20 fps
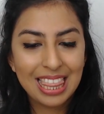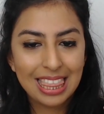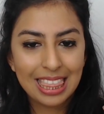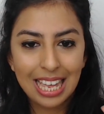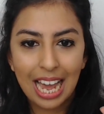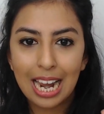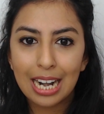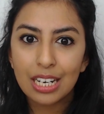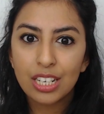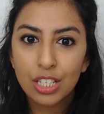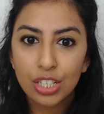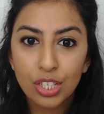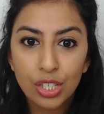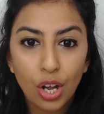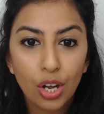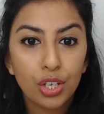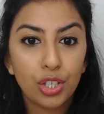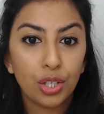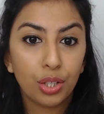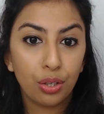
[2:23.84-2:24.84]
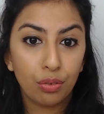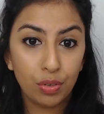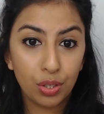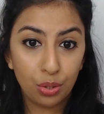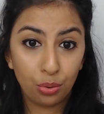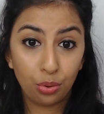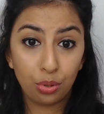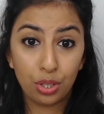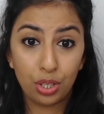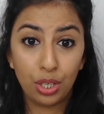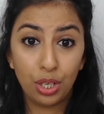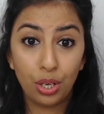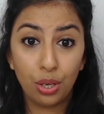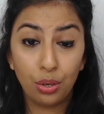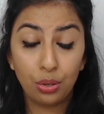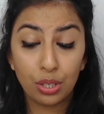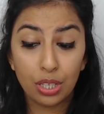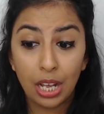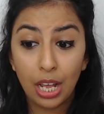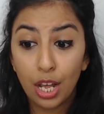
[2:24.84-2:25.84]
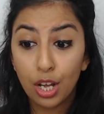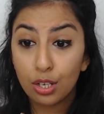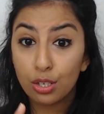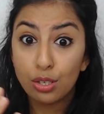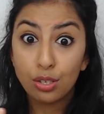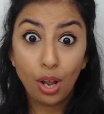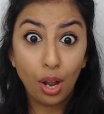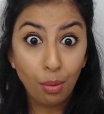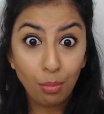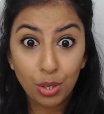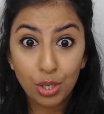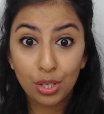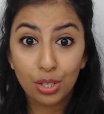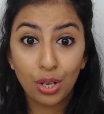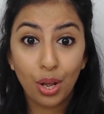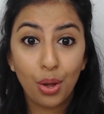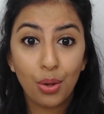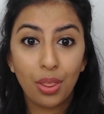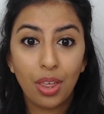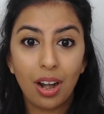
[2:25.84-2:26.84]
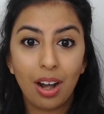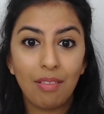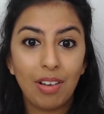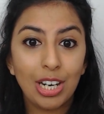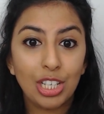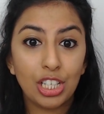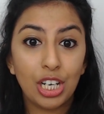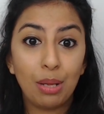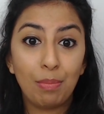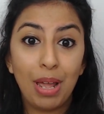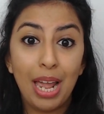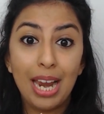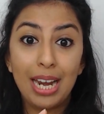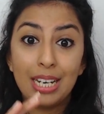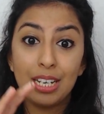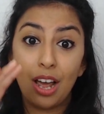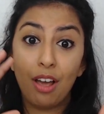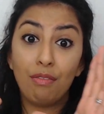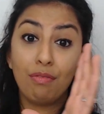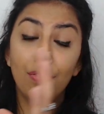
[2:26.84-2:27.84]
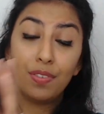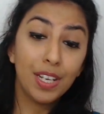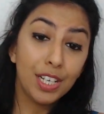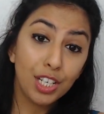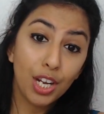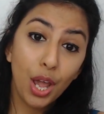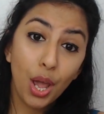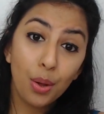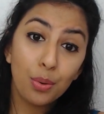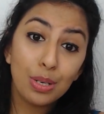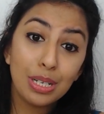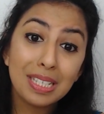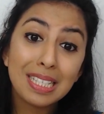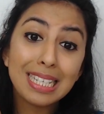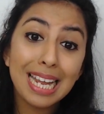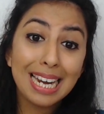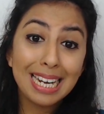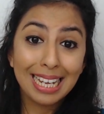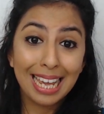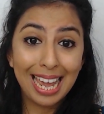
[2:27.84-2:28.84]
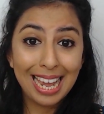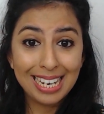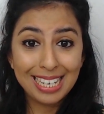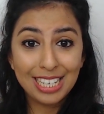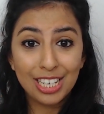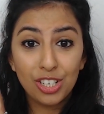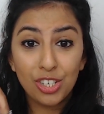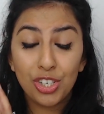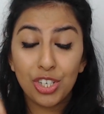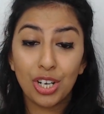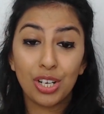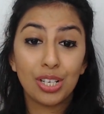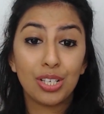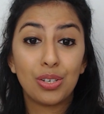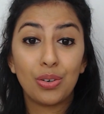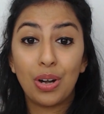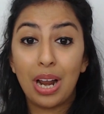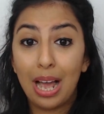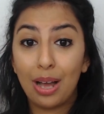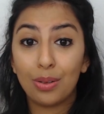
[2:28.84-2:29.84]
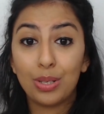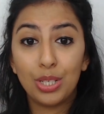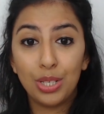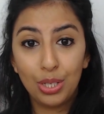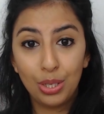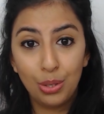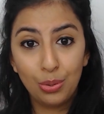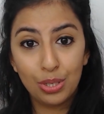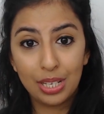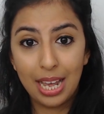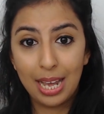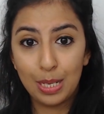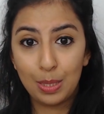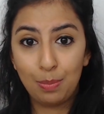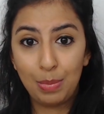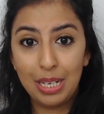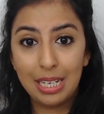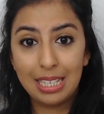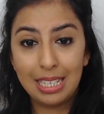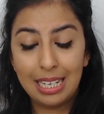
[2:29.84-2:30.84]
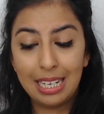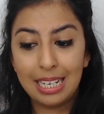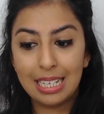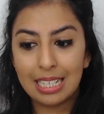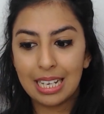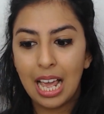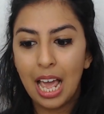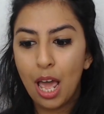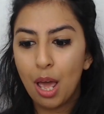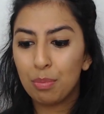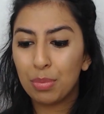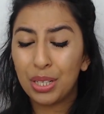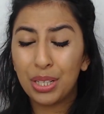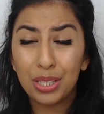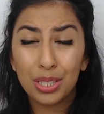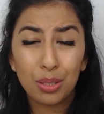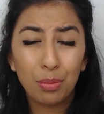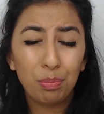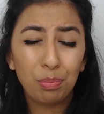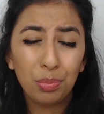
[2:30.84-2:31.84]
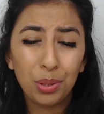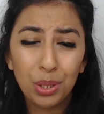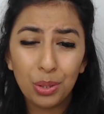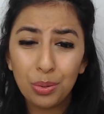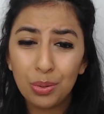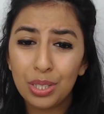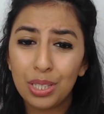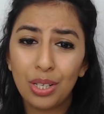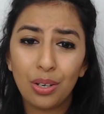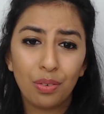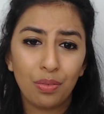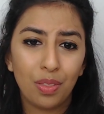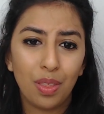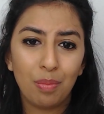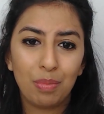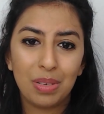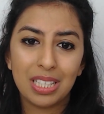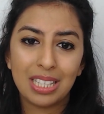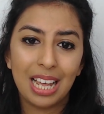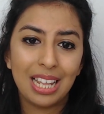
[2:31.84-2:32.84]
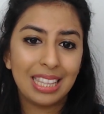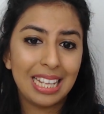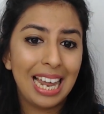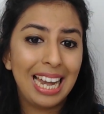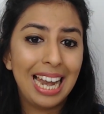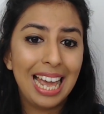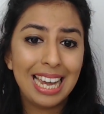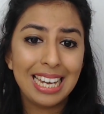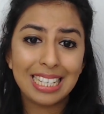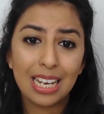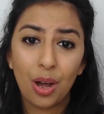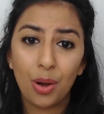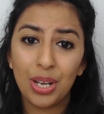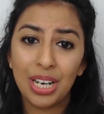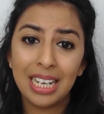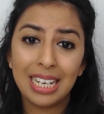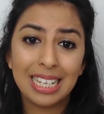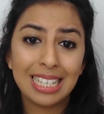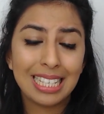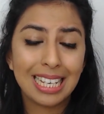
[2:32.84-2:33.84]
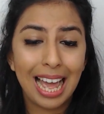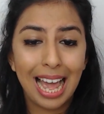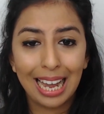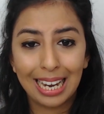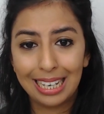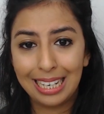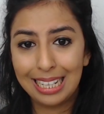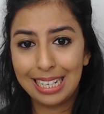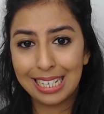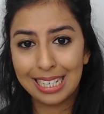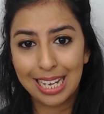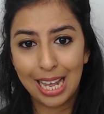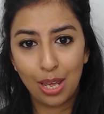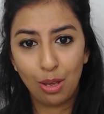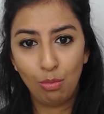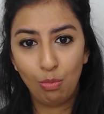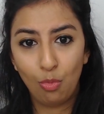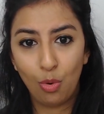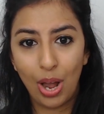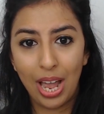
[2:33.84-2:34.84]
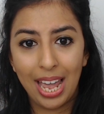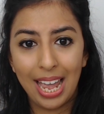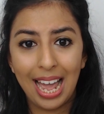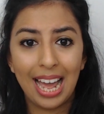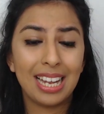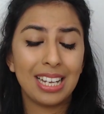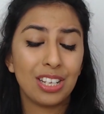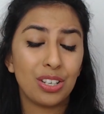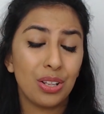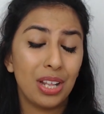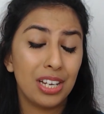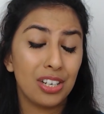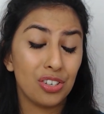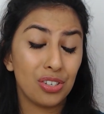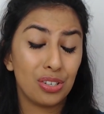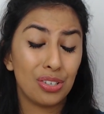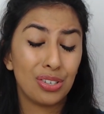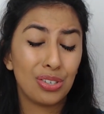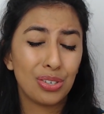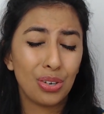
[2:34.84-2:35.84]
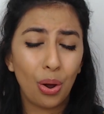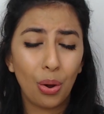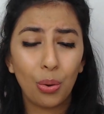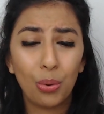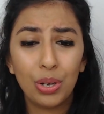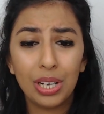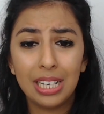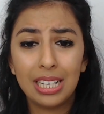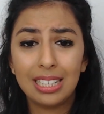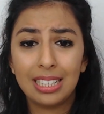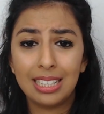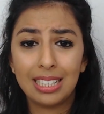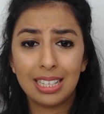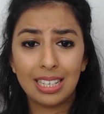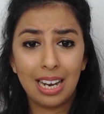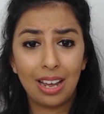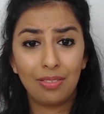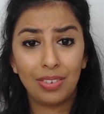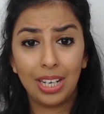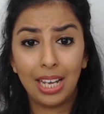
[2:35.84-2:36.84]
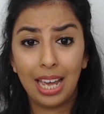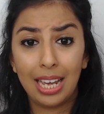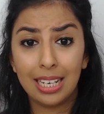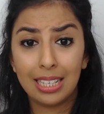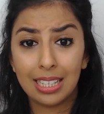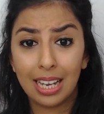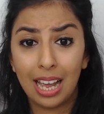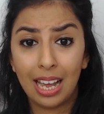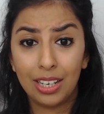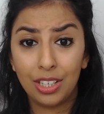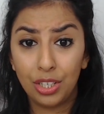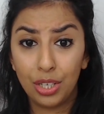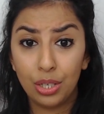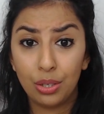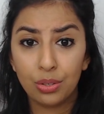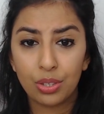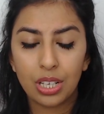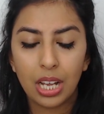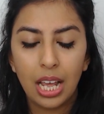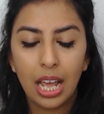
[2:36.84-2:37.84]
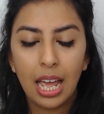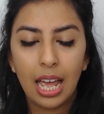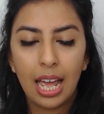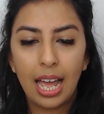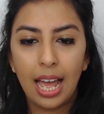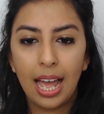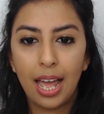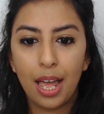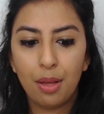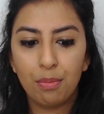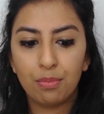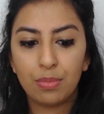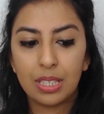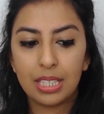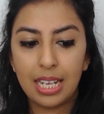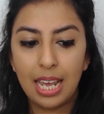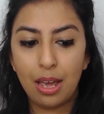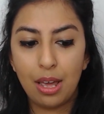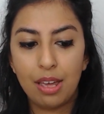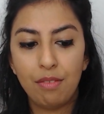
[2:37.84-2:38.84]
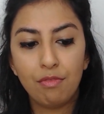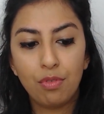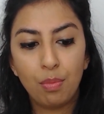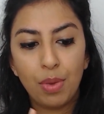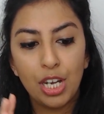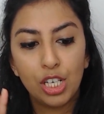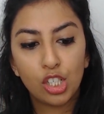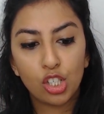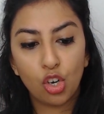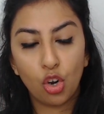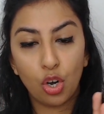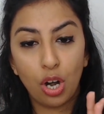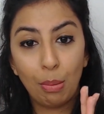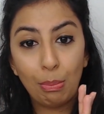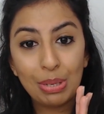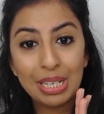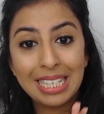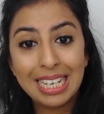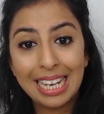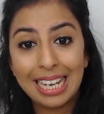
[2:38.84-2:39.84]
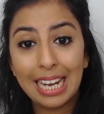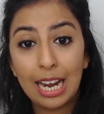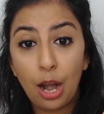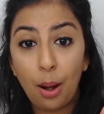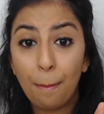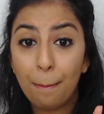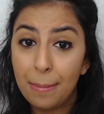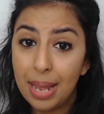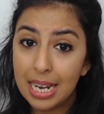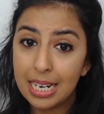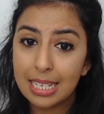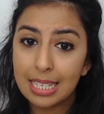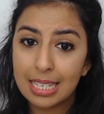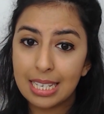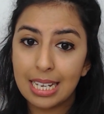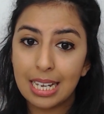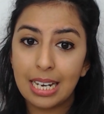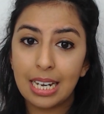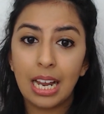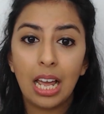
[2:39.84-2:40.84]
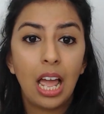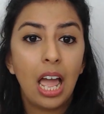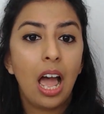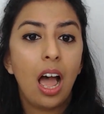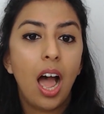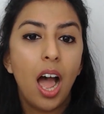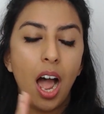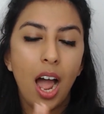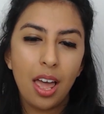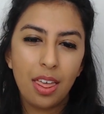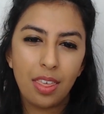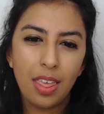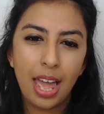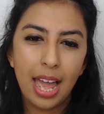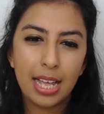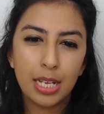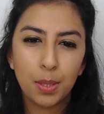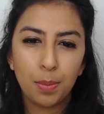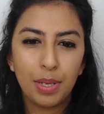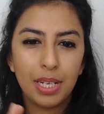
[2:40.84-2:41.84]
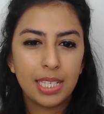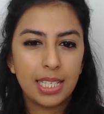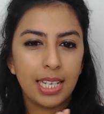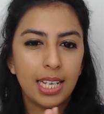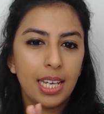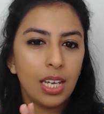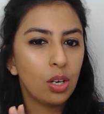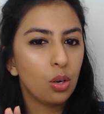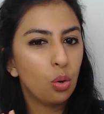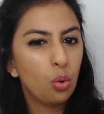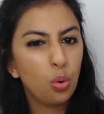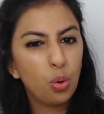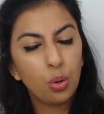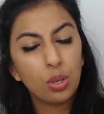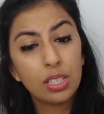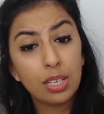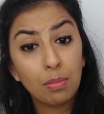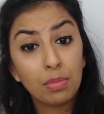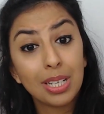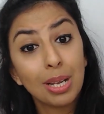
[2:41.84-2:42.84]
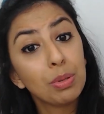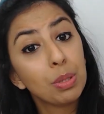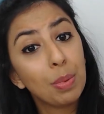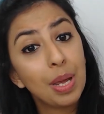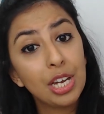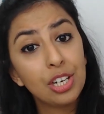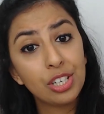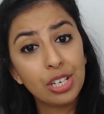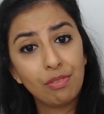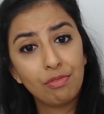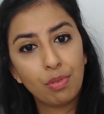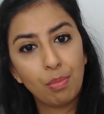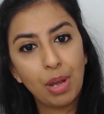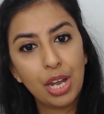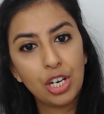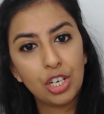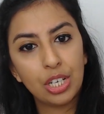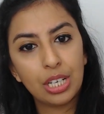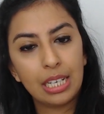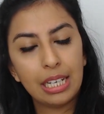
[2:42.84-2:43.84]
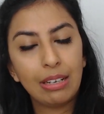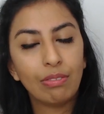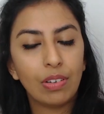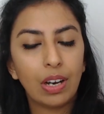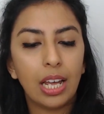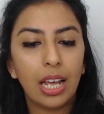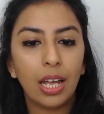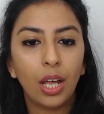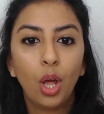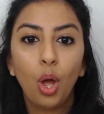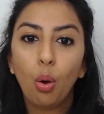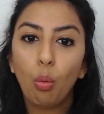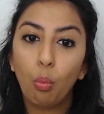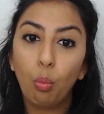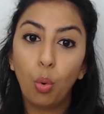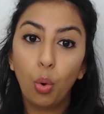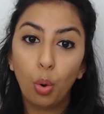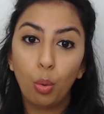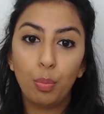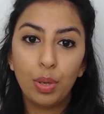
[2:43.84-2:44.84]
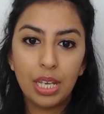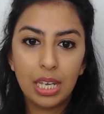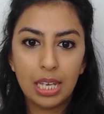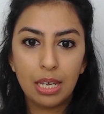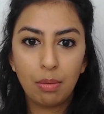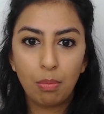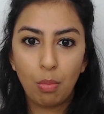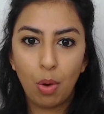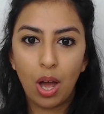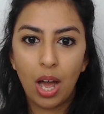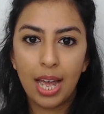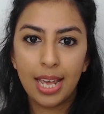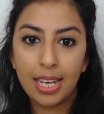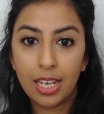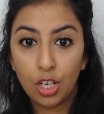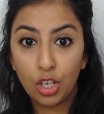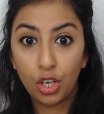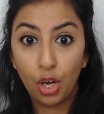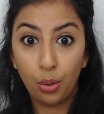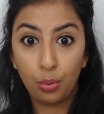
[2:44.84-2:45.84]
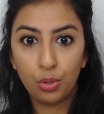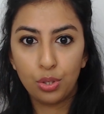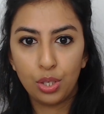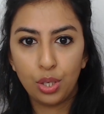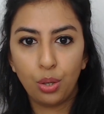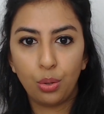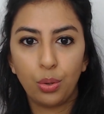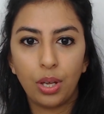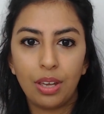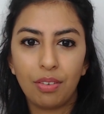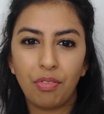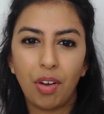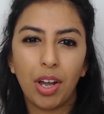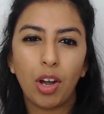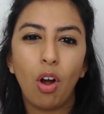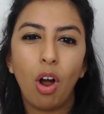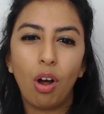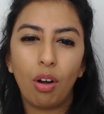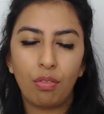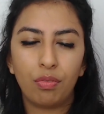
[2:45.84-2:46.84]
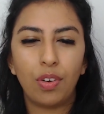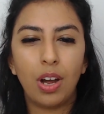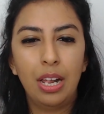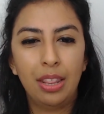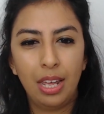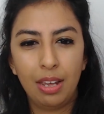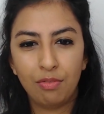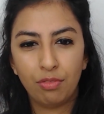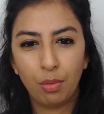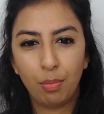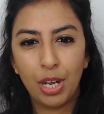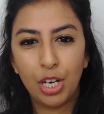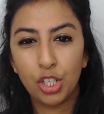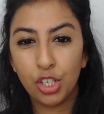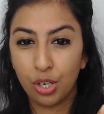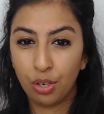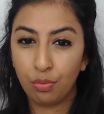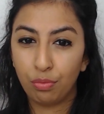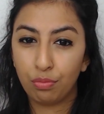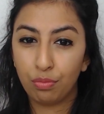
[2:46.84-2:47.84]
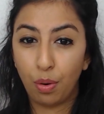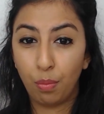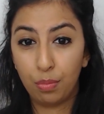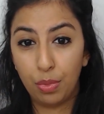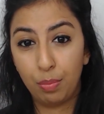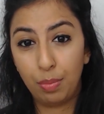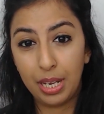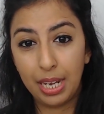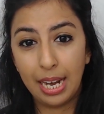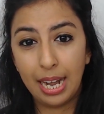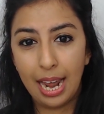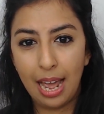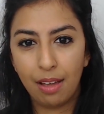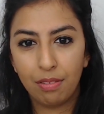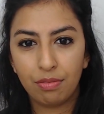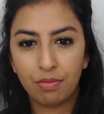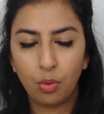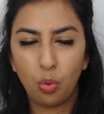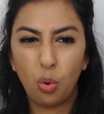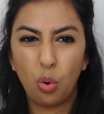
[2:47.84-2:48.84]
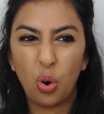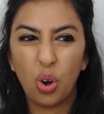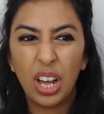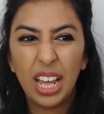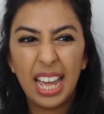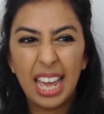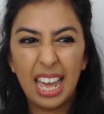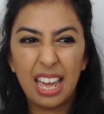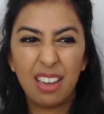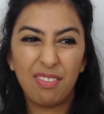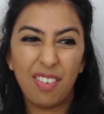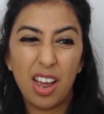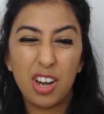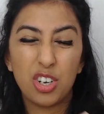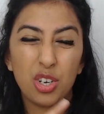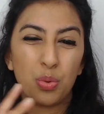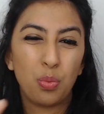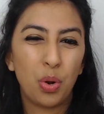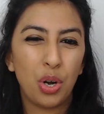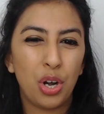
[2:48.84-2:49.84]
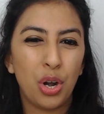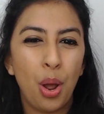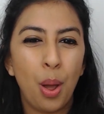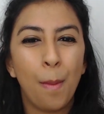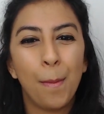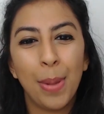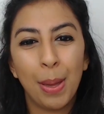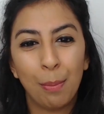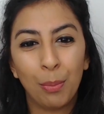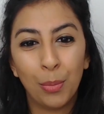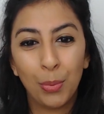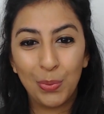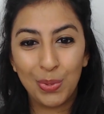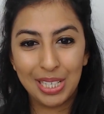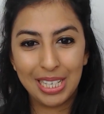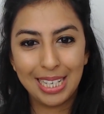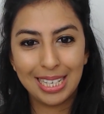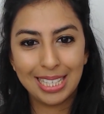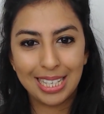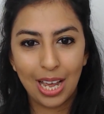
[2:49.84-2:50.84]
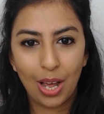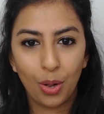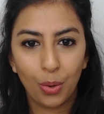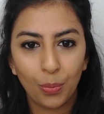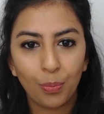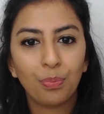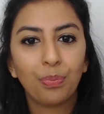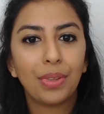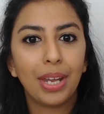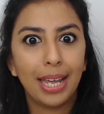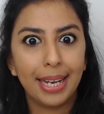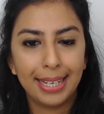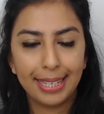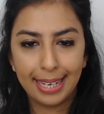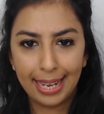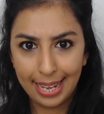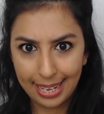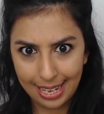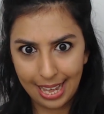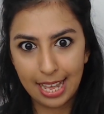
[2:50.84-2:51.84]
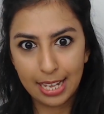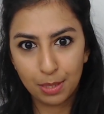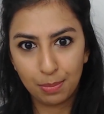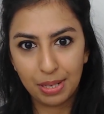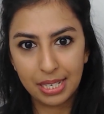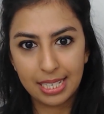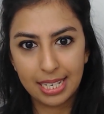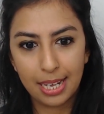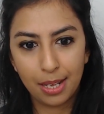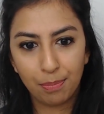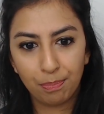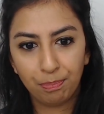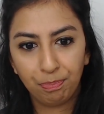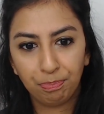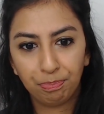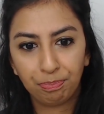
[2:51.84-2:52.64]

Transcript: That is such a good resource to use, so much so that I've actually made a video dedicated just on how to use SPCs, because the beauty of them is that they're laid out in exactly the same way, and so they're just so easy to navigate and use. So yeah, information on a particular medicine, either SPC or sometimes a patient information leaflet, will be my go-to if I can't find that information from the BNF, or if I just want to know a bit more detail than SPC.